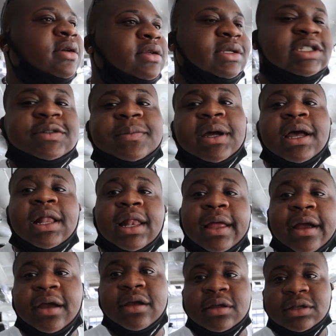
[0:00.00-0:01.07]
This
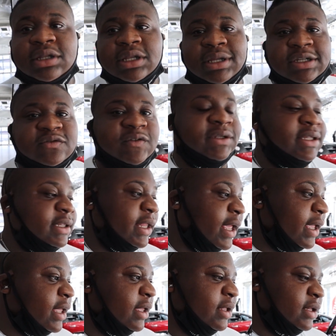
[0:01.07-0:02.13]
McLaren is
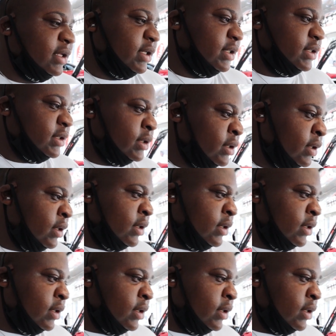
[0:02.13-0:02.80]
ridiculous.